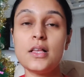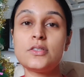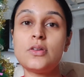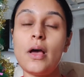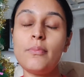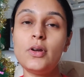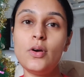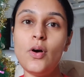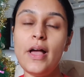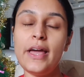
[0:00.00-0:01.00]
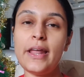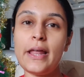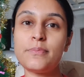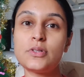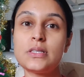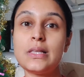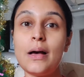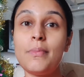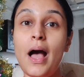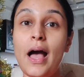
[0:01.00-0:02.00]
So now I'm going to go ahead and put
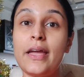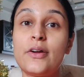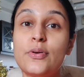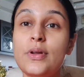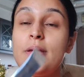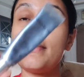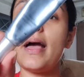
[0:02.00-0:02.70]
some eye cream,